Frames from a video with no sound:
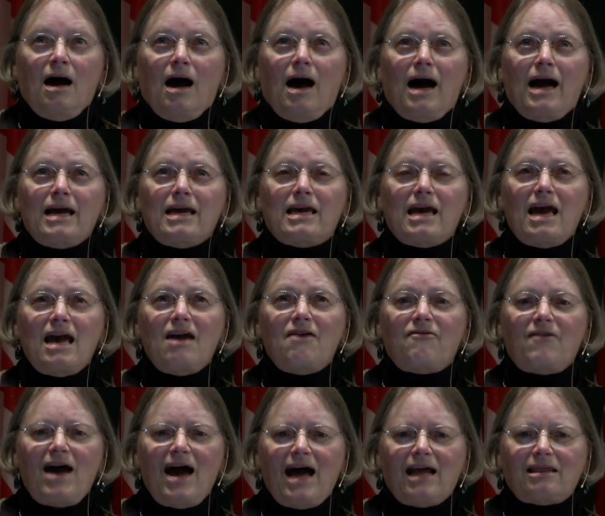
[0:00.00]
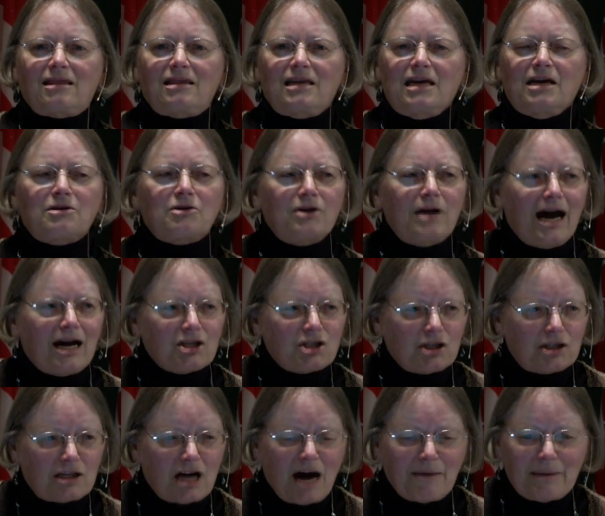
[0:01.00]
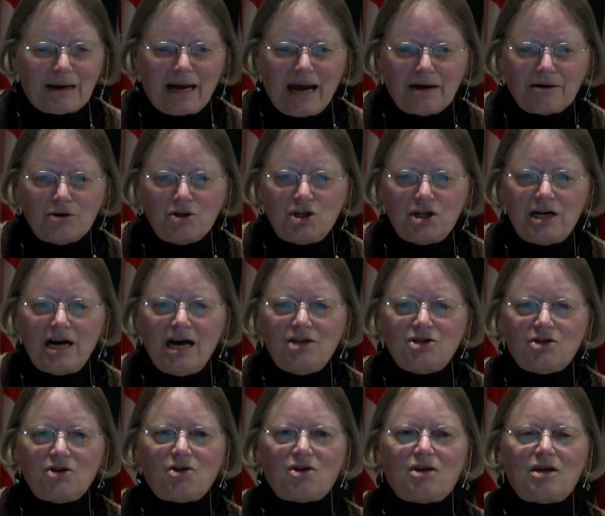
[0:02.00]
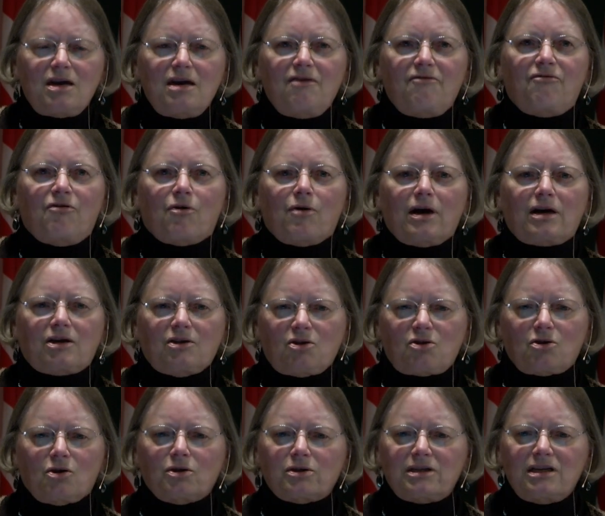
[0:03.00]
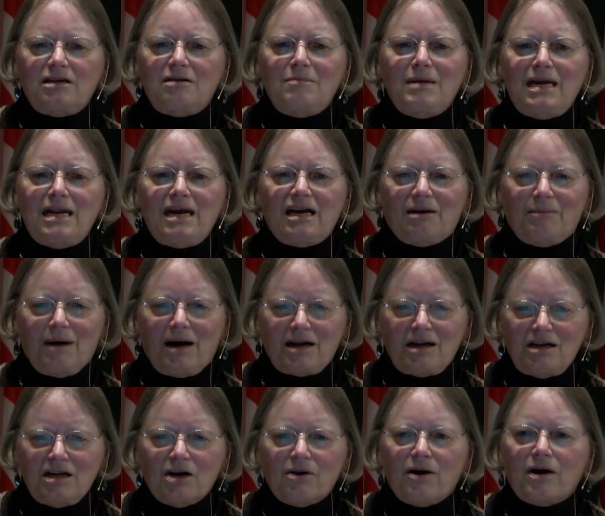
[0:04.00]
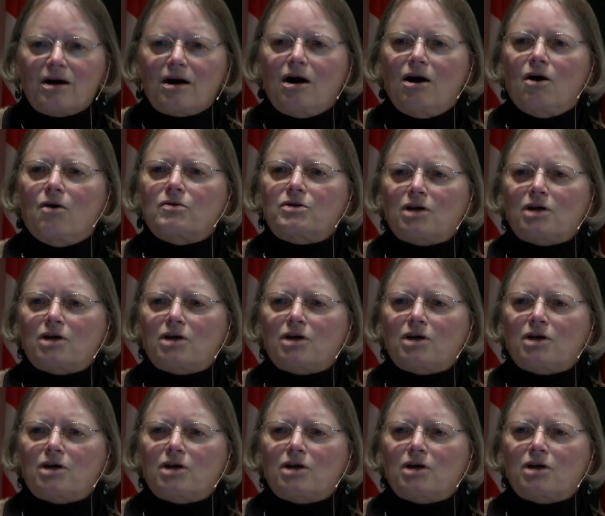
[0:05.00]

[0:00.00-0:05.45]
I gave at the International Atomic Energy Agency for a consultant meeting about a year ago,